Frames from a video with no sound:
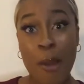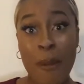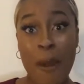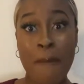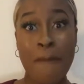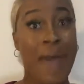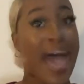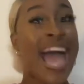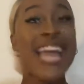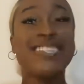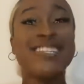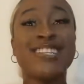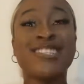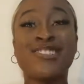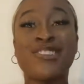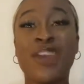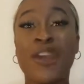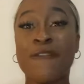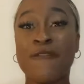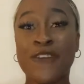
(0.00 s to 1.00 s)
a magic
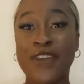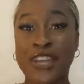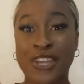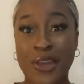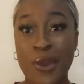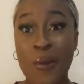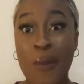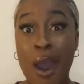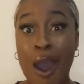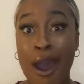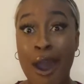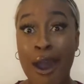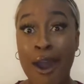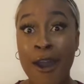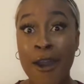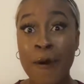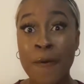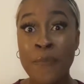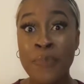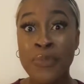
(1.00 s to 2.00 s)
trick for you
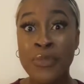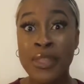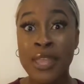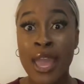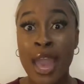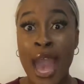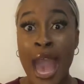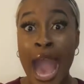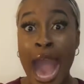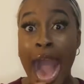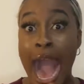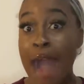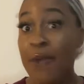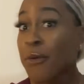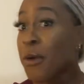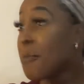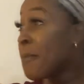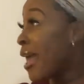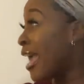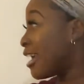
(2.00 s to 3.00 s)
all. I
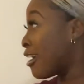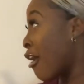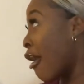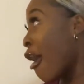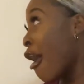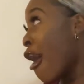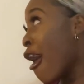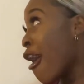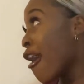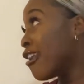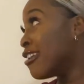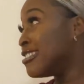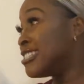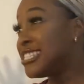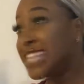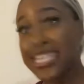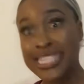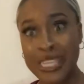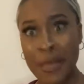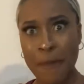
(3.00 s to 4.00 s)
will make her
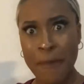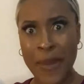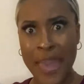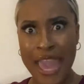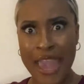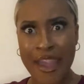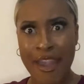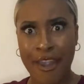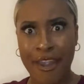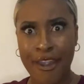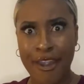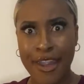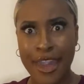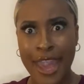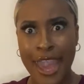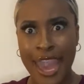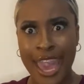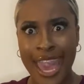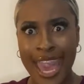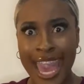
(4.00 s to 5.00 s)
disappear
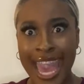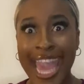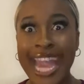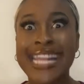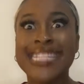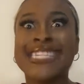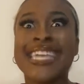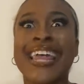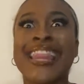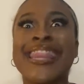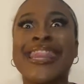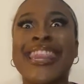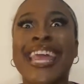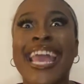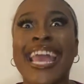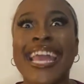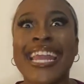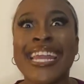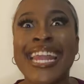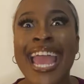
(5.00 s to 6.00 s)
into
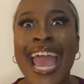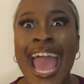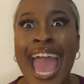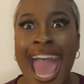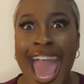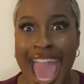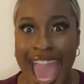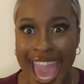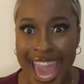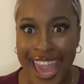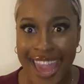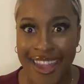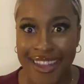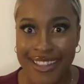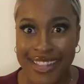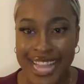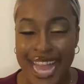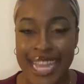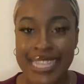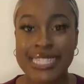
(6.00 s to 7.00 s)
thin air.
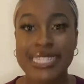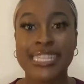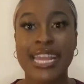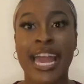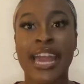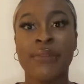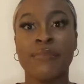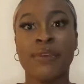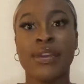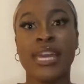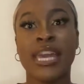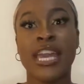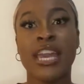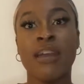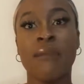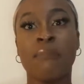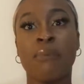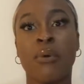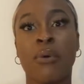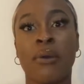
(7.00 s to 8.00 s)
Last night,
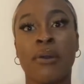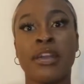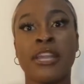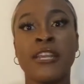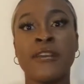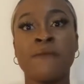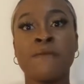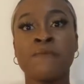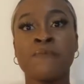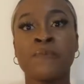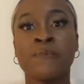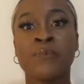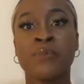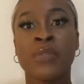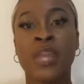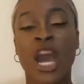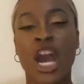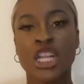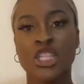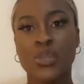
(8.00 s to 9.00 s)
Rekia Boyd,
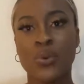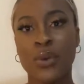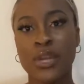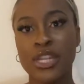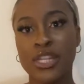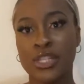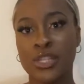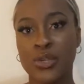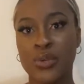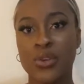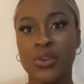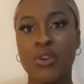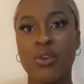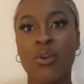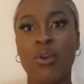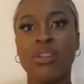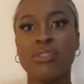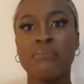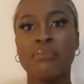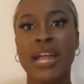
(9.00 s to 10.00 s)
a
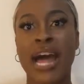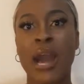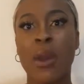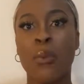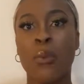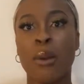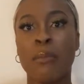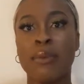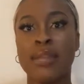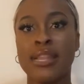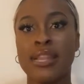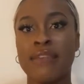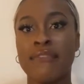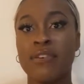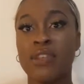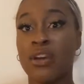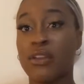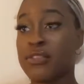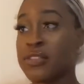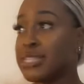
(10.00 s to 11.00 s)
22-year-old Black woman
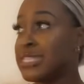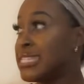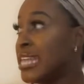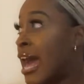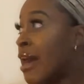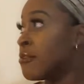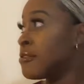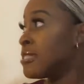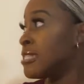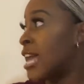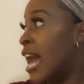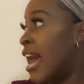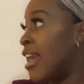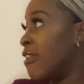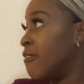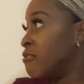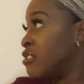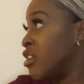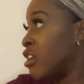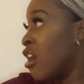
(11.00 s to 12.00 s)
living on the south side
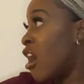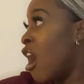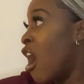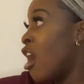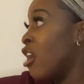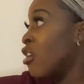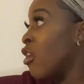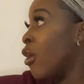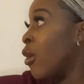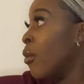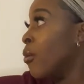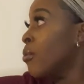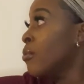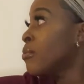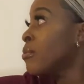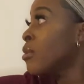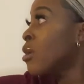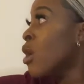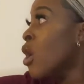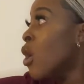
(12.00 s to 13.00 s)
of Chicago,
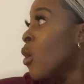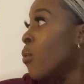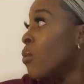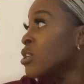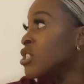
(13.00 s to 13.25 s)
was